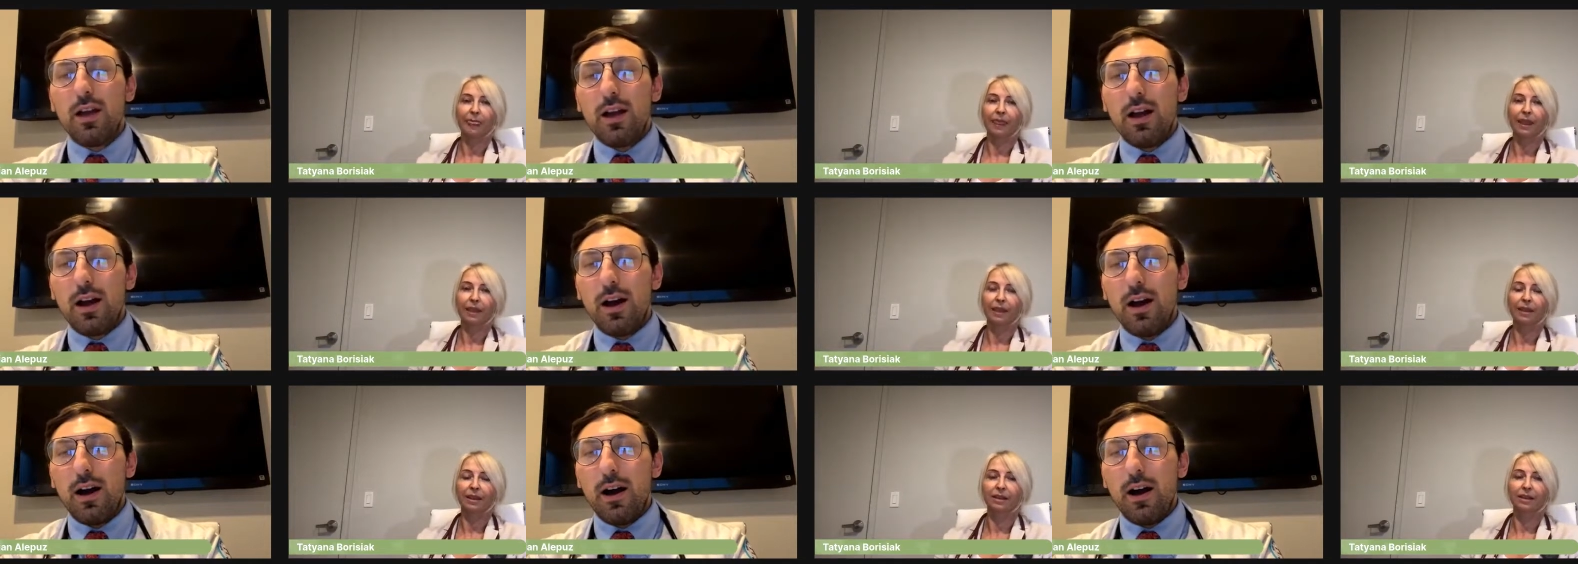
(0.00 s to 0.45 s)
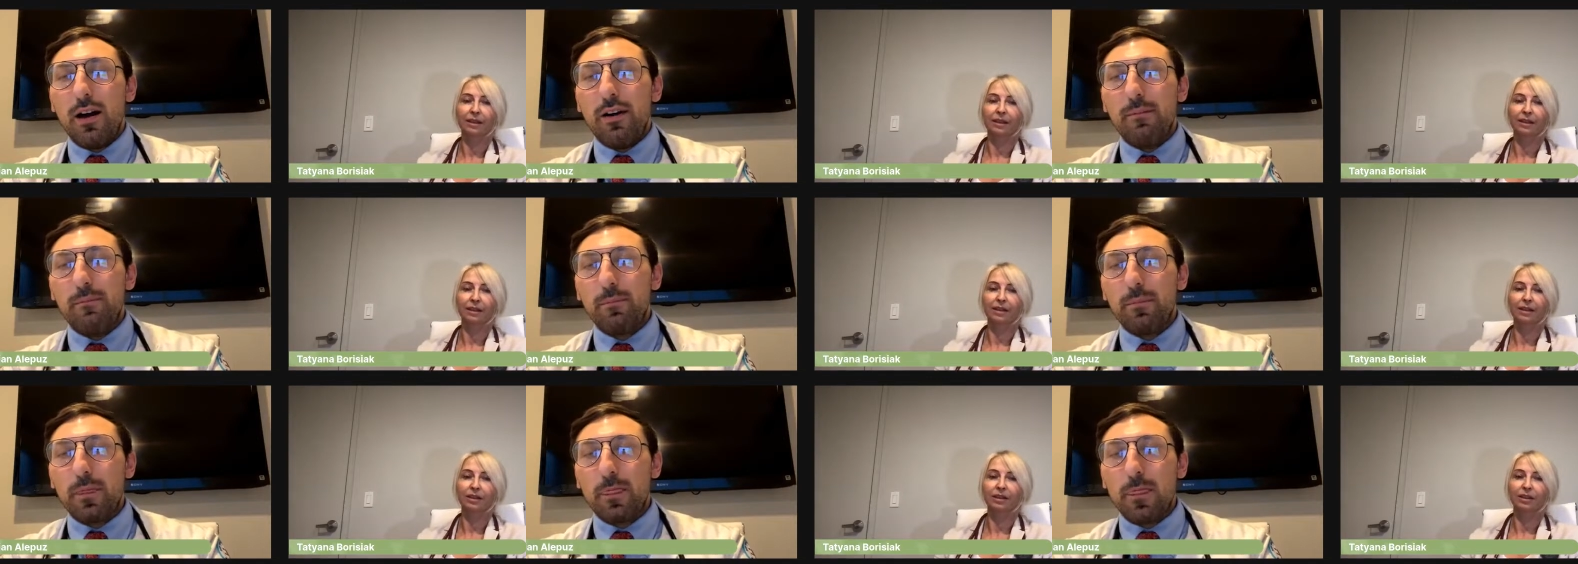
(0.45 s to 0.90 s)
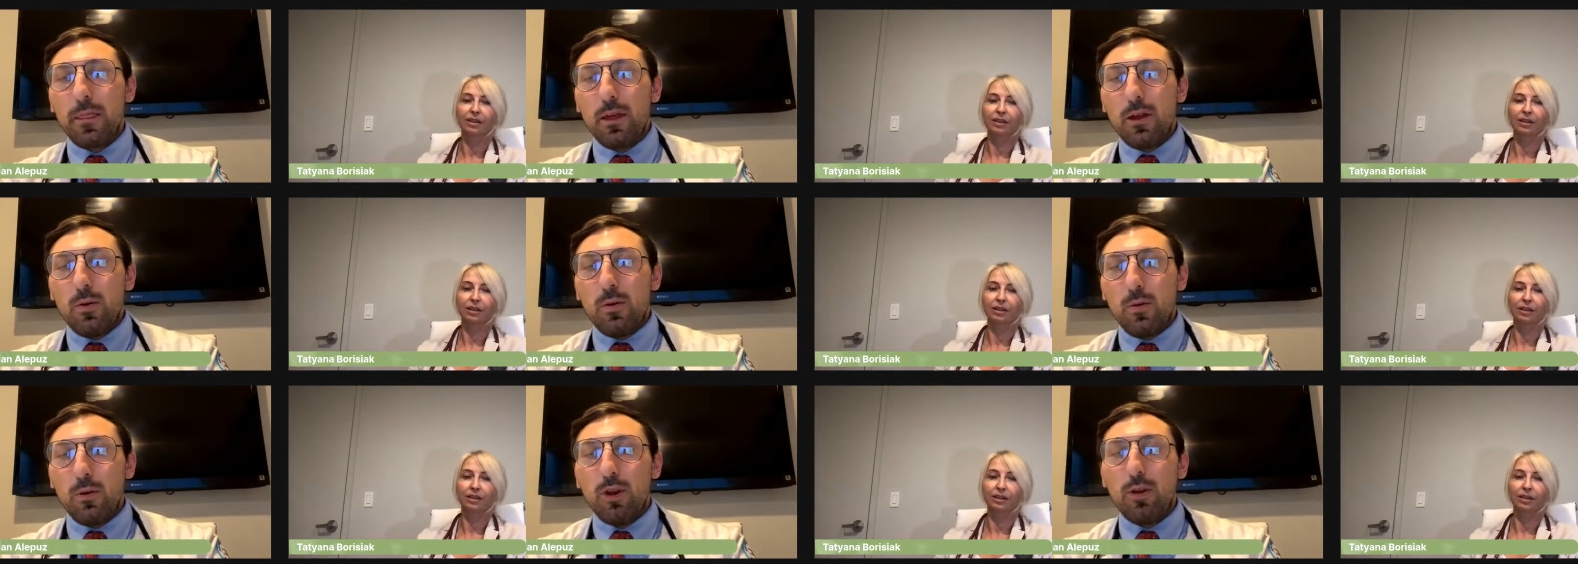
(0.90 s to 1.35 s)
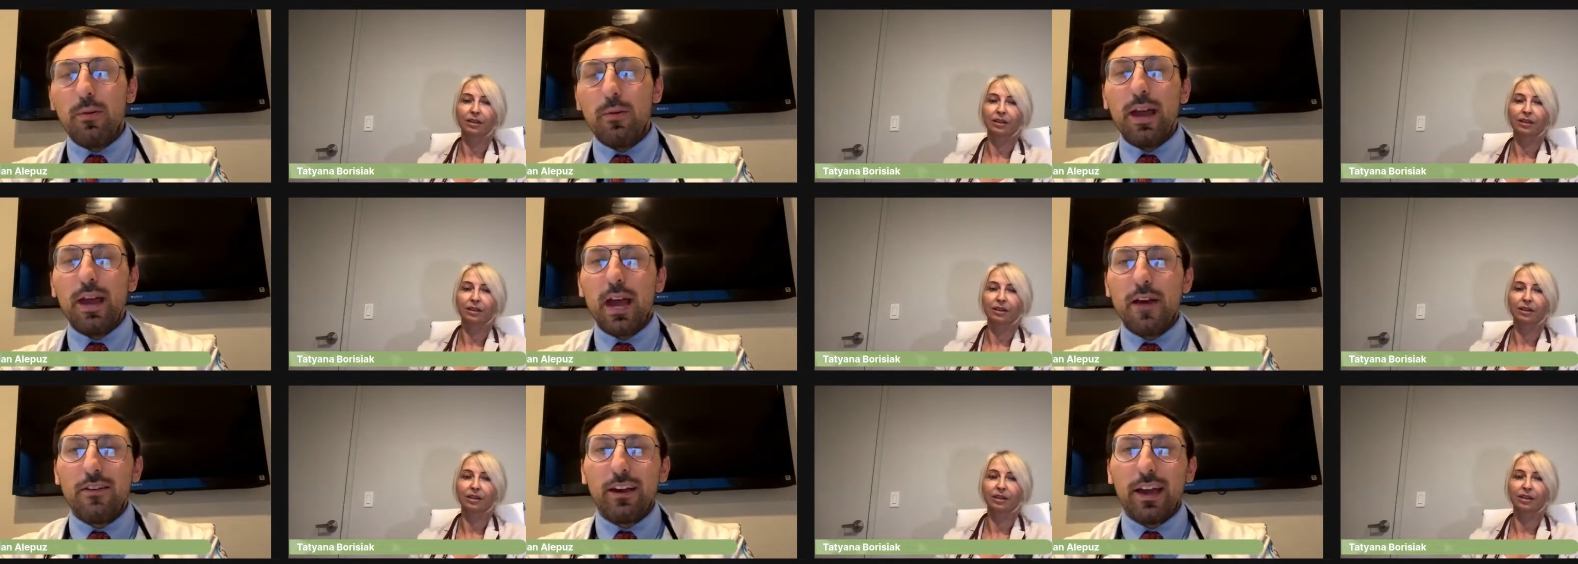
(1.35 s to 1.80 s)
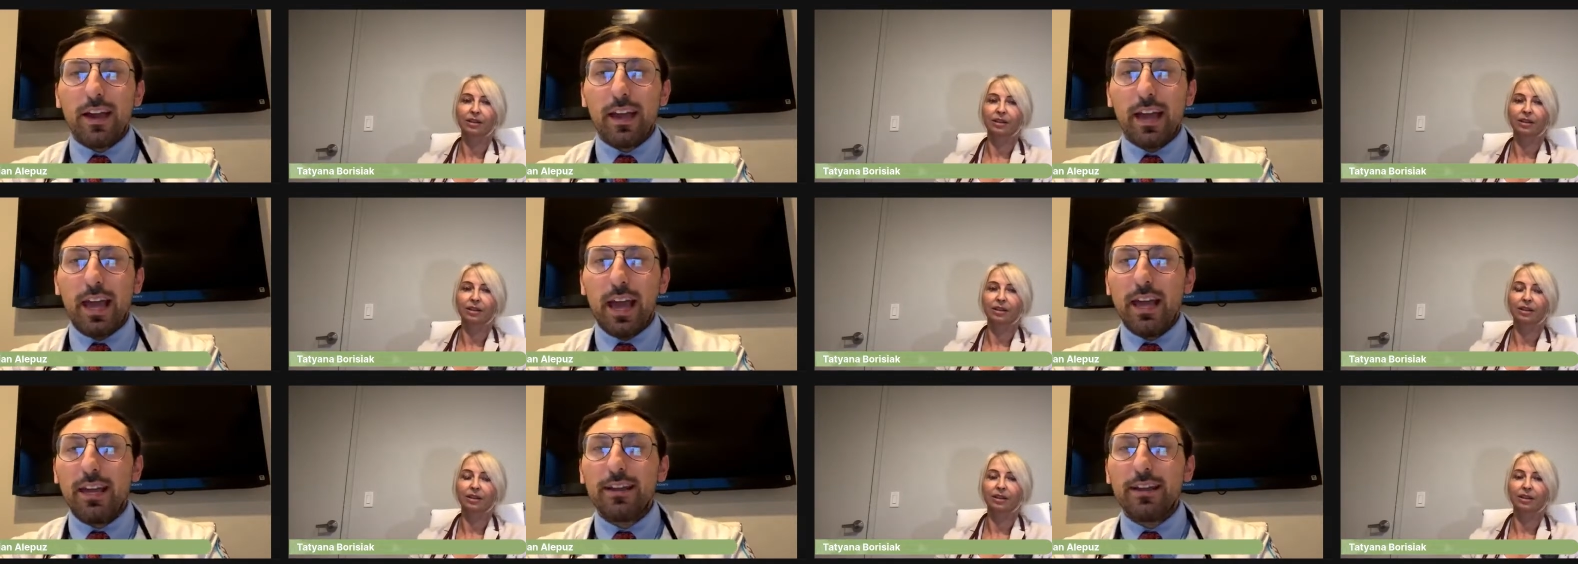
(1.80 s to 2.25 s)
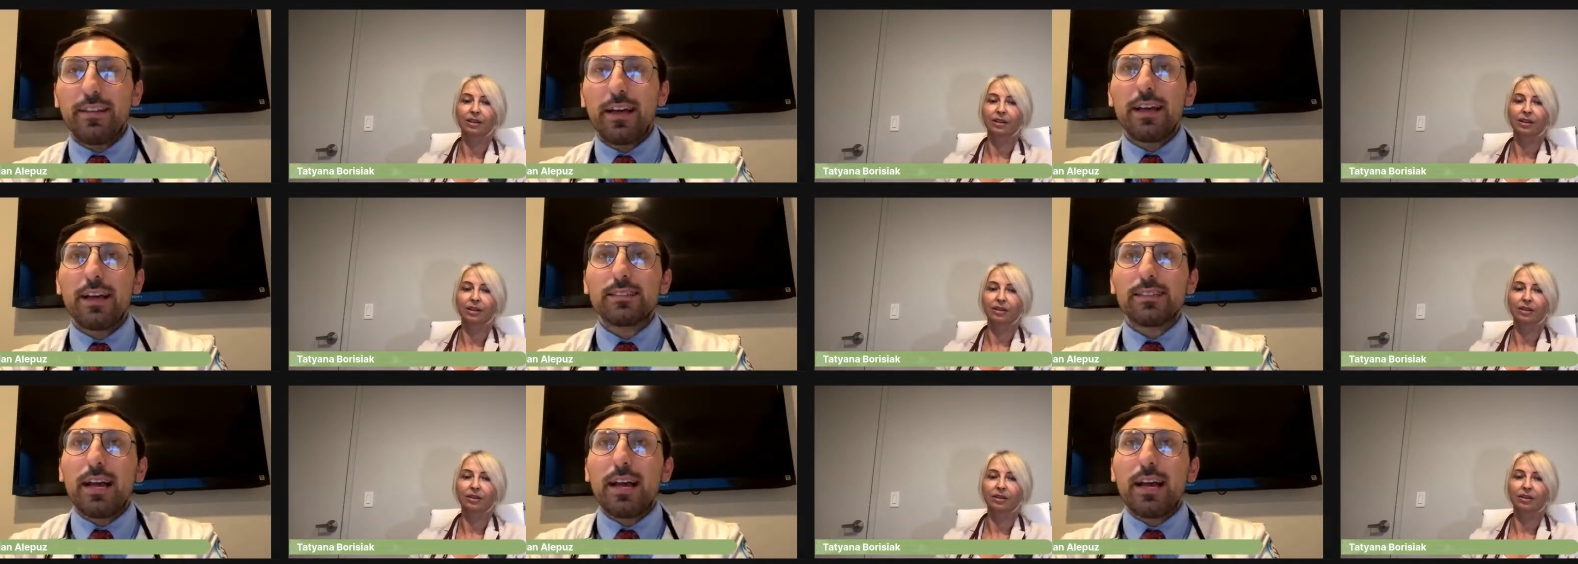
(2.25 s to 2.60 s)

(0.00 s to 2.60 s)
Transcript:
Speaker 1: Um, or you might have a candy that has a